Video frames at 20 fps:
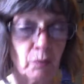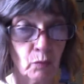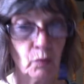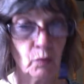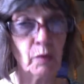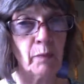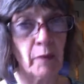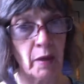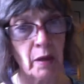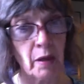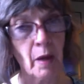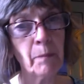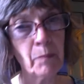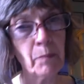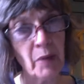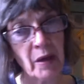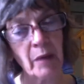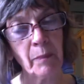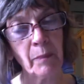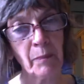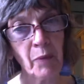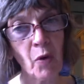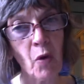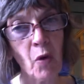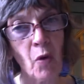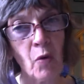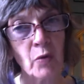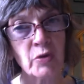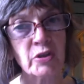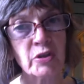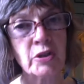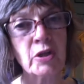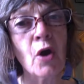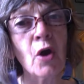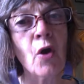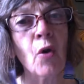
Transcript: we make a big pause